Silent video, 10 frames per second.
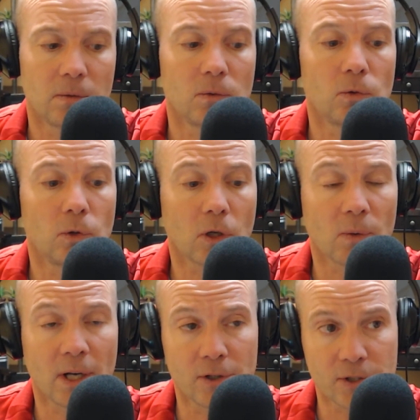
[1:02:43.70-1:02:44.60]
Look
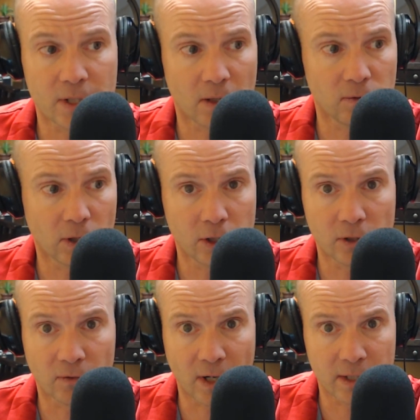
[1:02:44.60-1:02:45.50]
around yourself. Look at
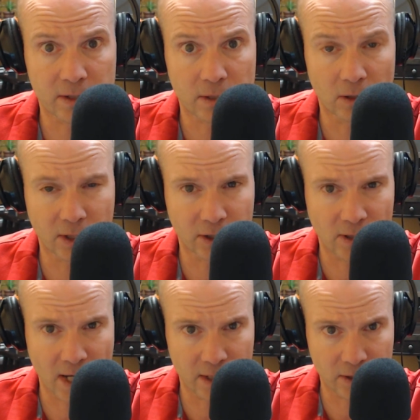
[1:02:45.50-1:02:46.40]
your friends. Look at their
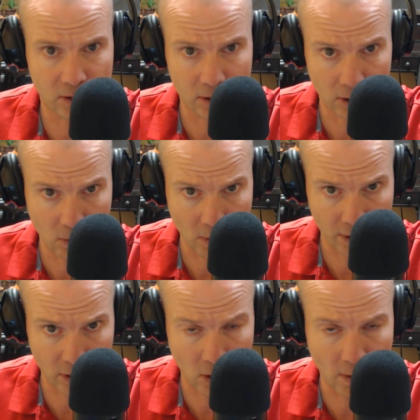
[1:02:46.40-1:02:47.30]
attitudes. Look at where
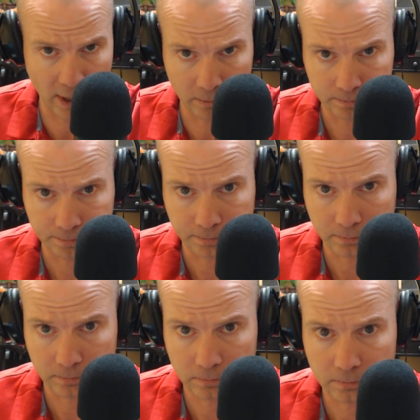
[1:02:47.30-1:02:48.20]
they're going.
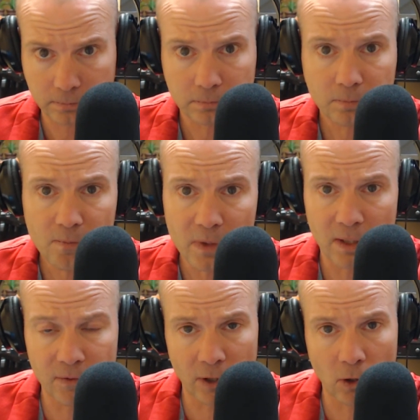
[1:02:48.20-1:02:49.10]

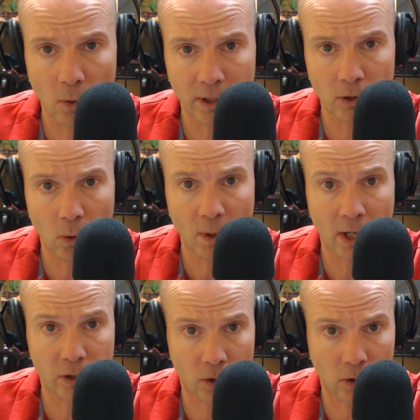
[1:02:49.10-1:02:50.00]
If they're going nowhere,
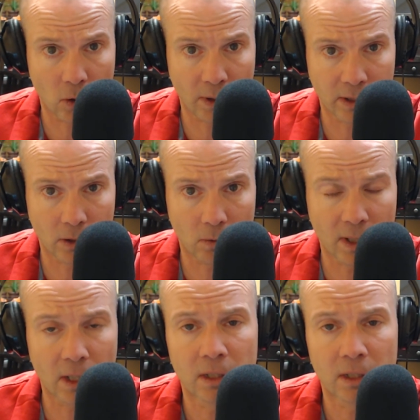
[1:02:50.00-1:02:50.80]
you're going nowhere.